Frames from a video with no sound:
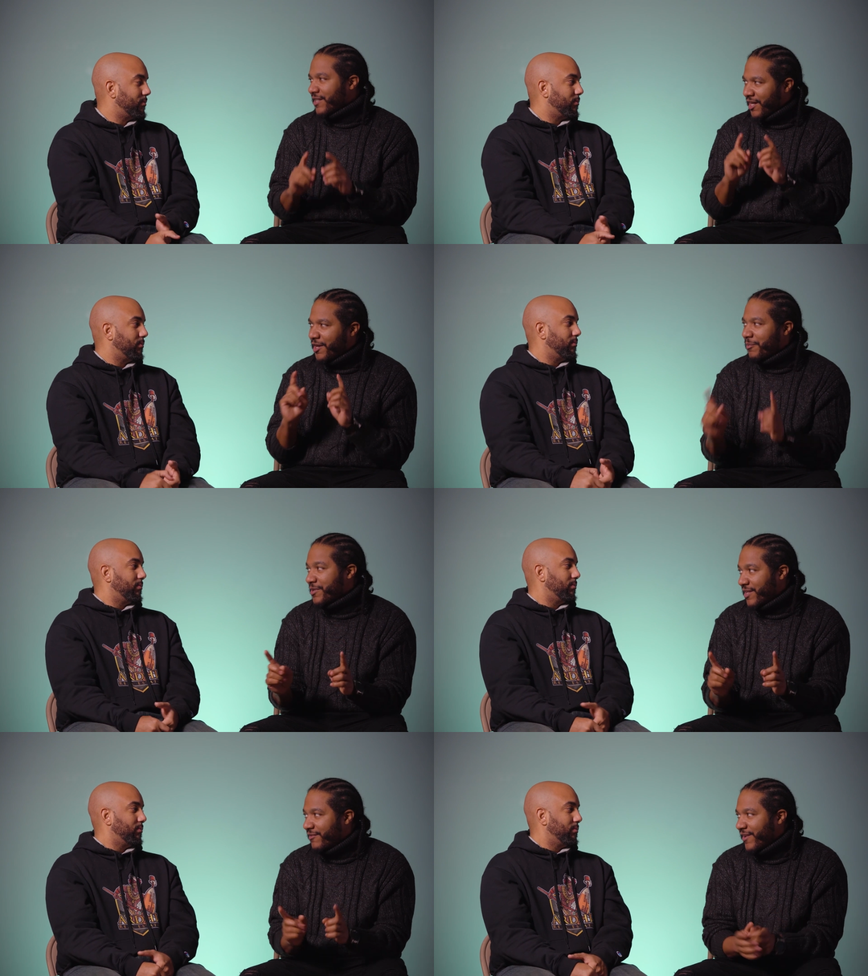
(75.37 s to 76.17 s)
Speaker 1: it's
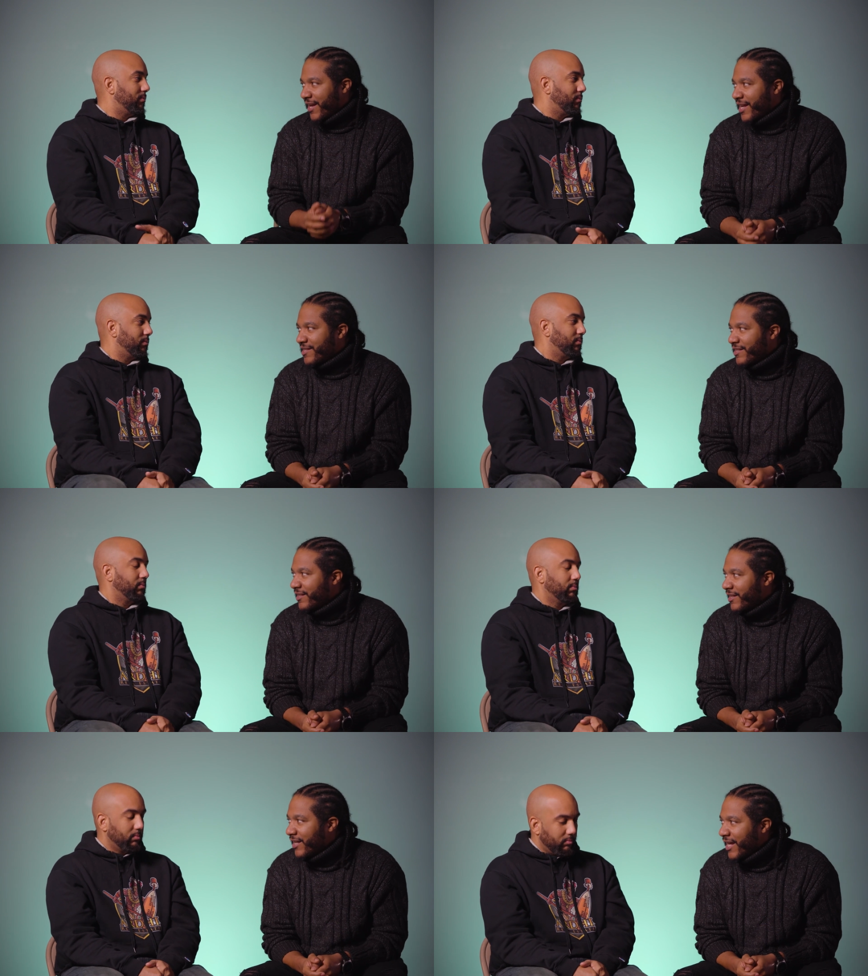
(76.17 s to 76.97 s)
100%
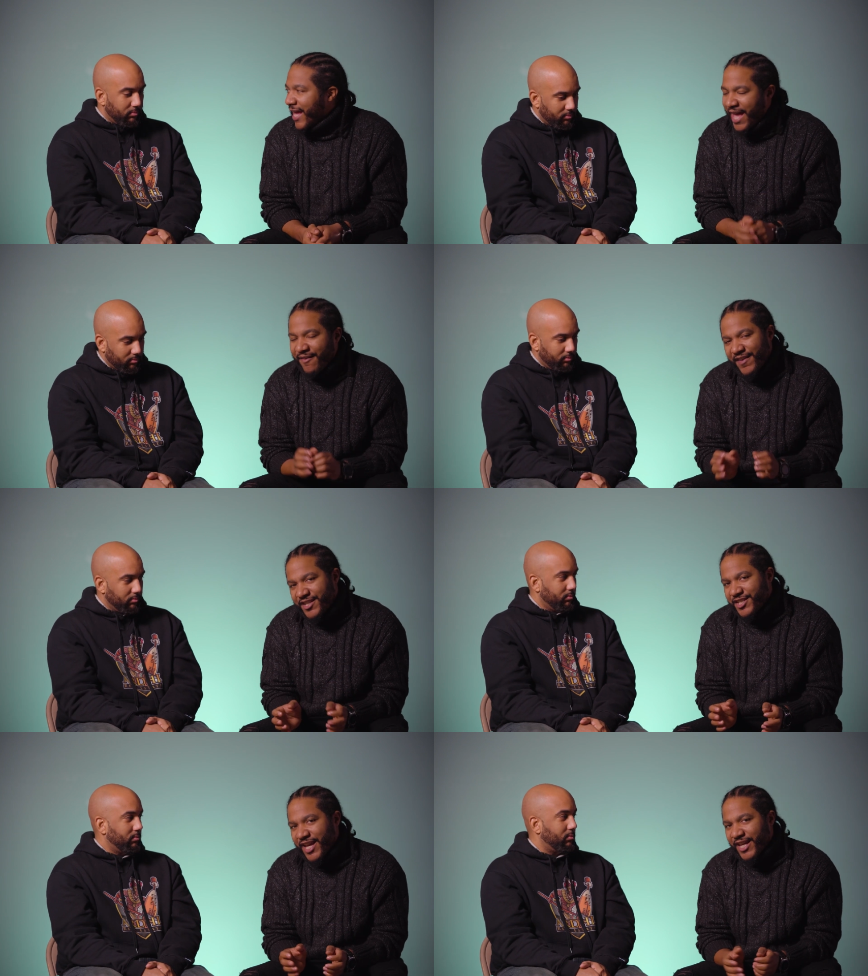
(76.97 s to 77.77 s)
financing.
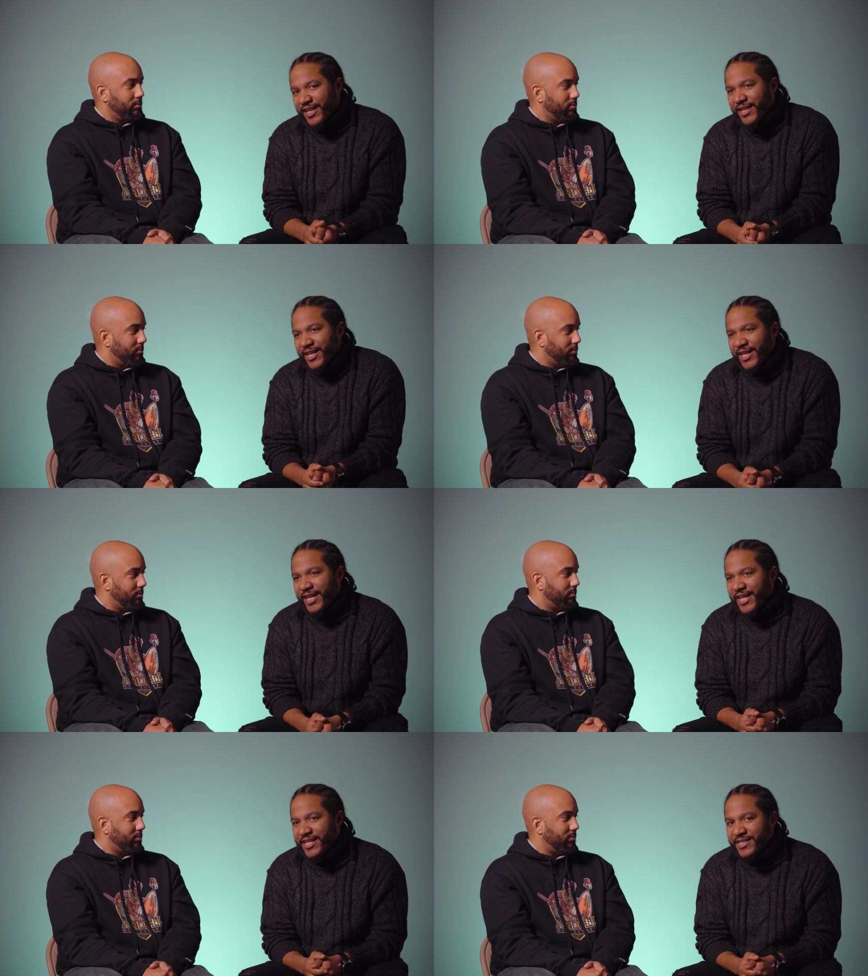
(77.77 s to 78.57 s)
FHA
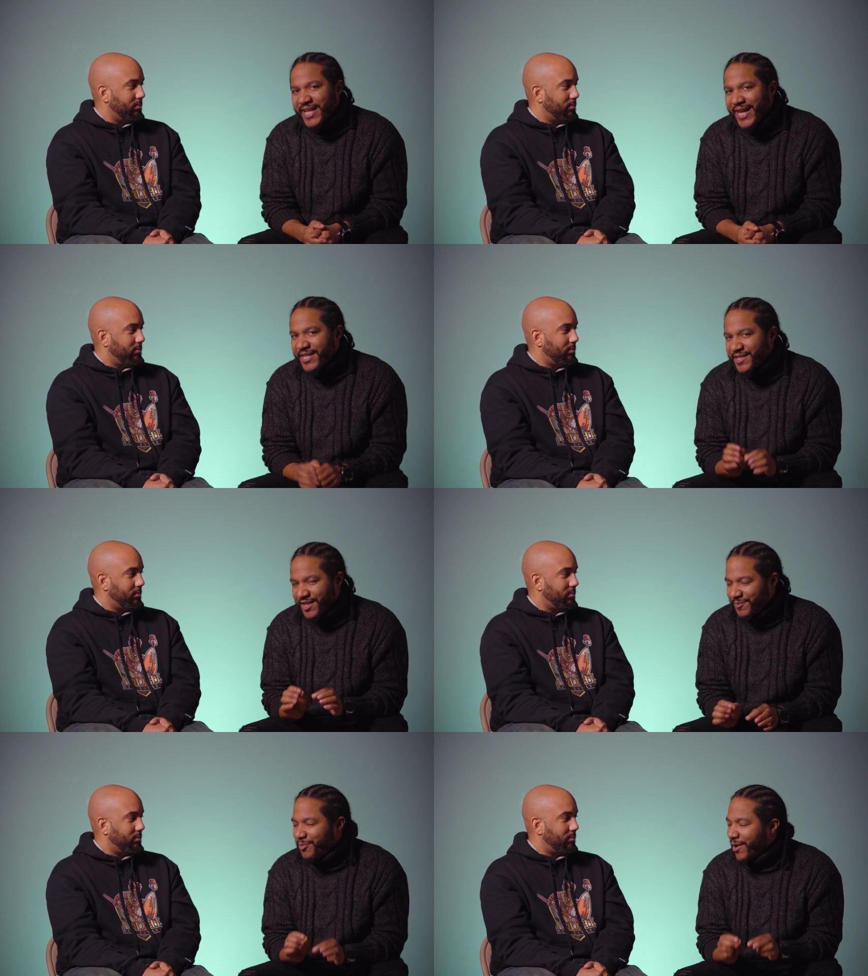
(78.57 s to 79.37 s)
is
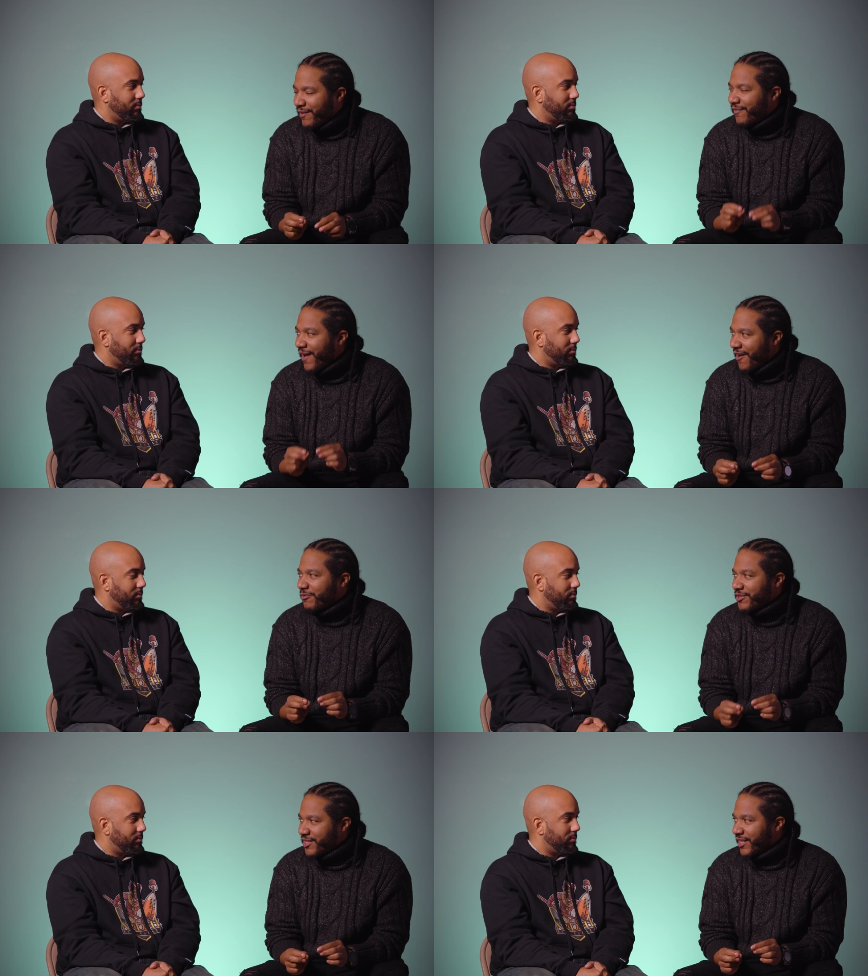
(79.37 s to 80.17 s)

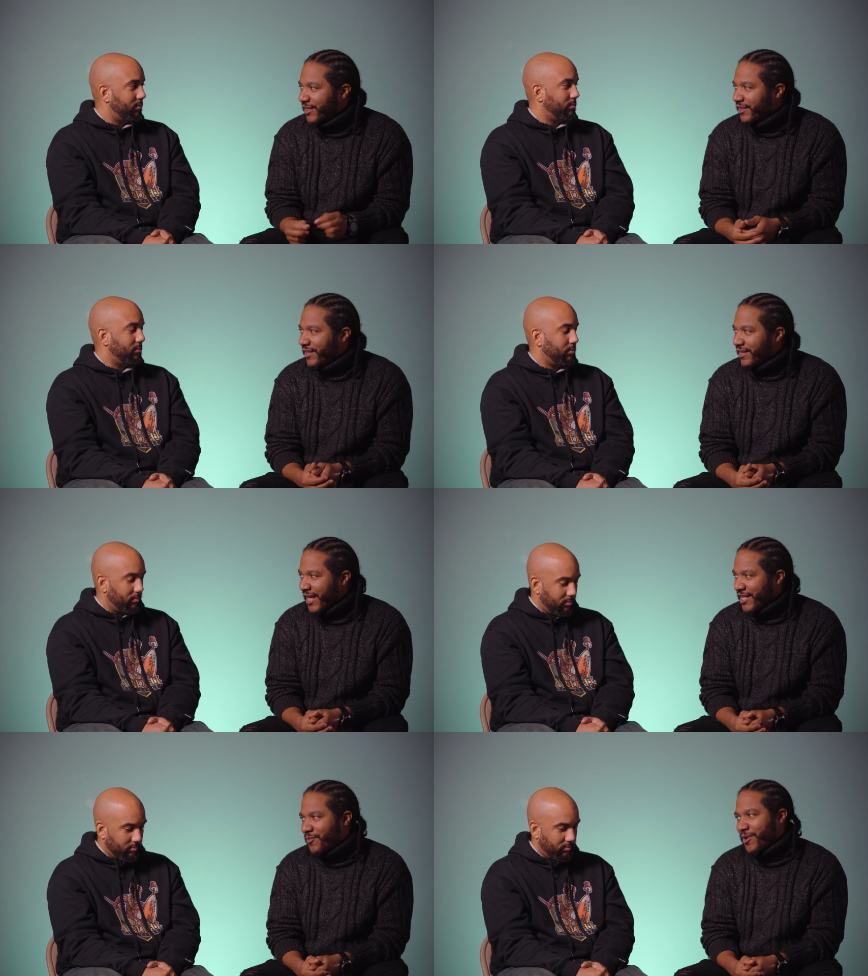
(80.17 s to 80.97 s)
96.5%.
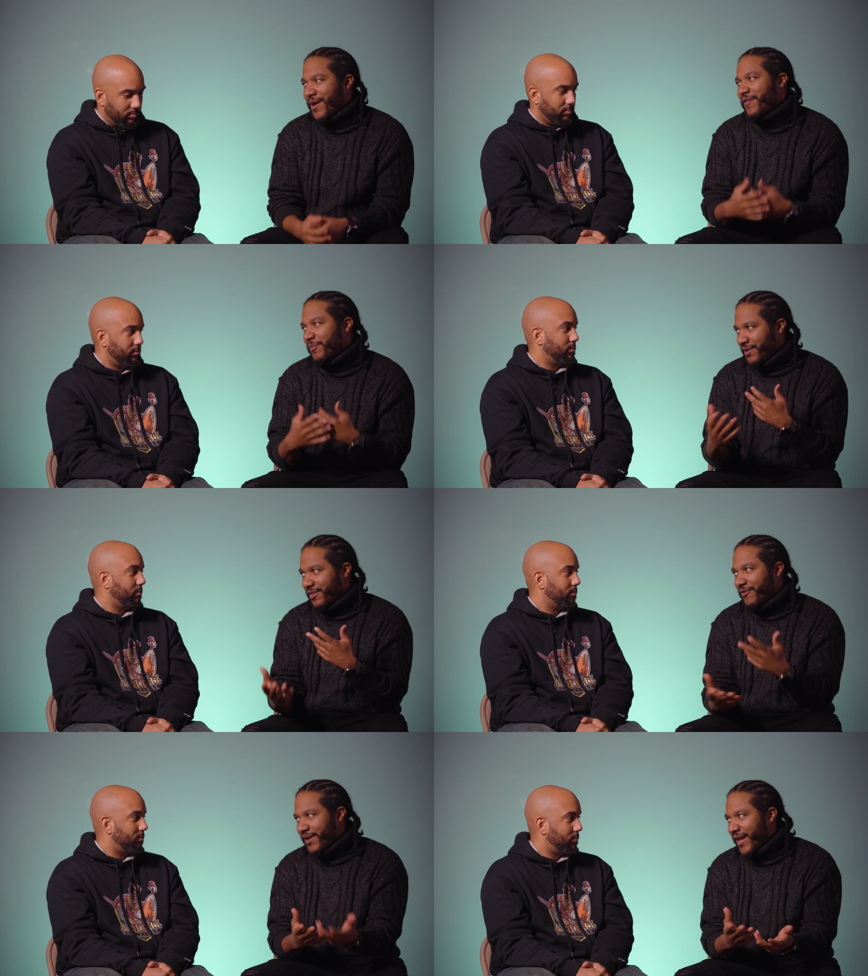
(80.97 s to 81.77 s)
That's why you have to put the
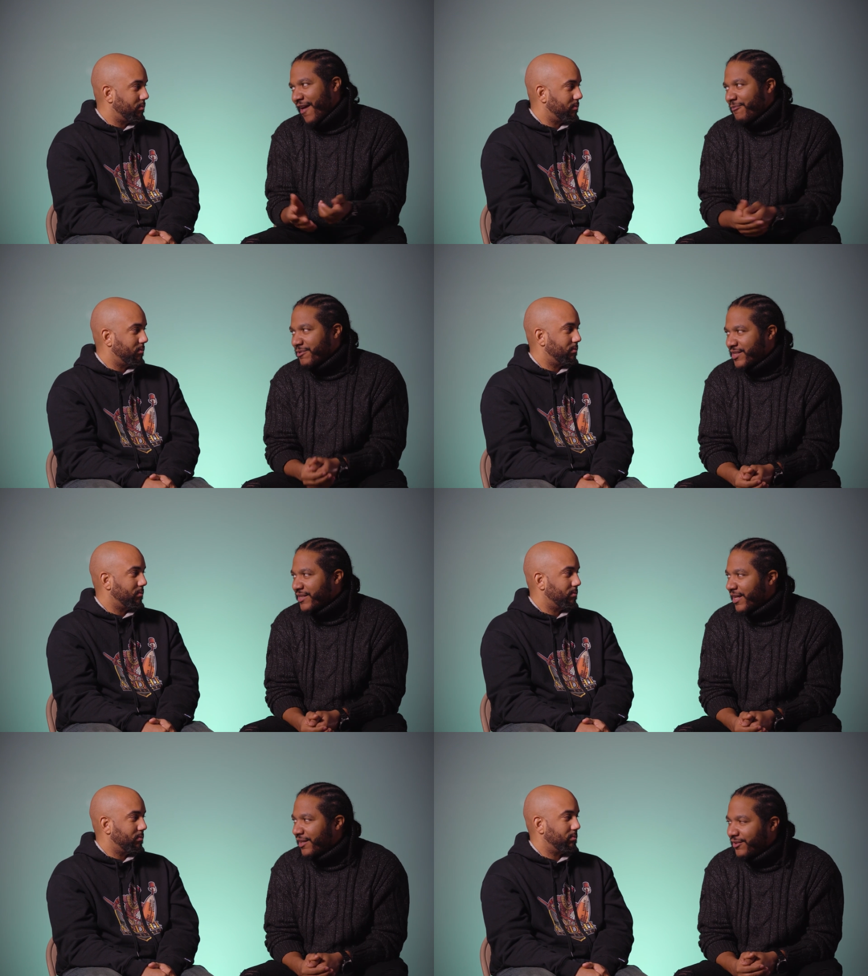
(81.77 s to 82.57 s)

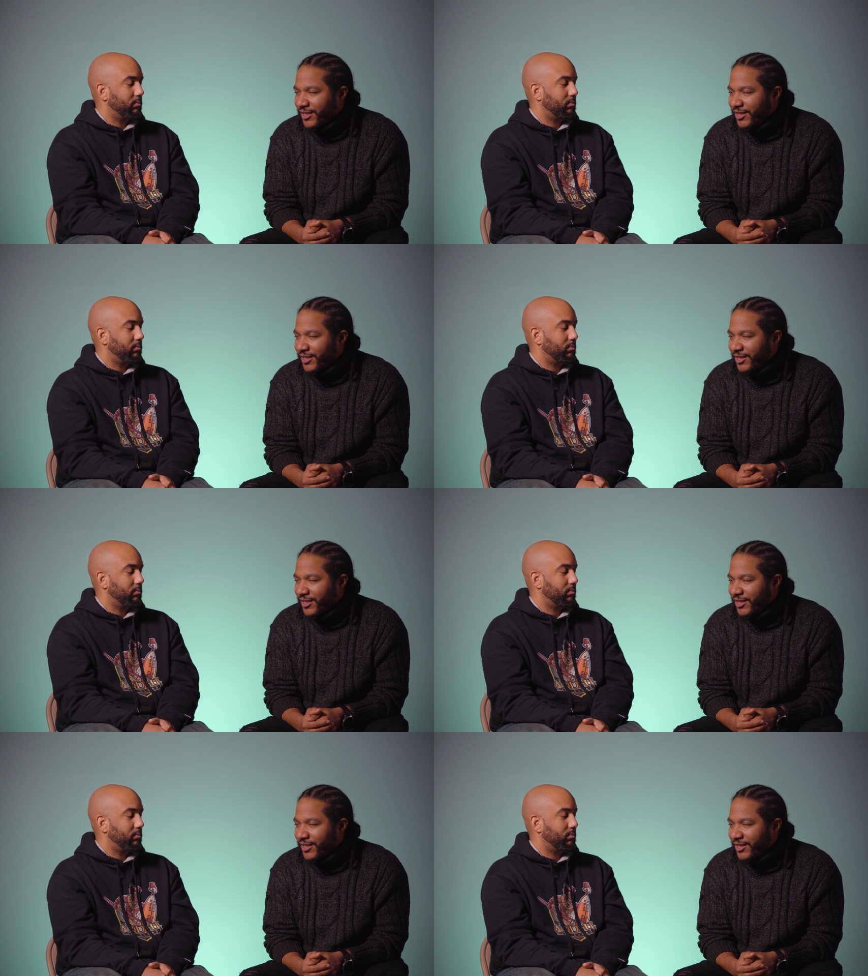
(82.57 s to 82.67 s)
3.5% down.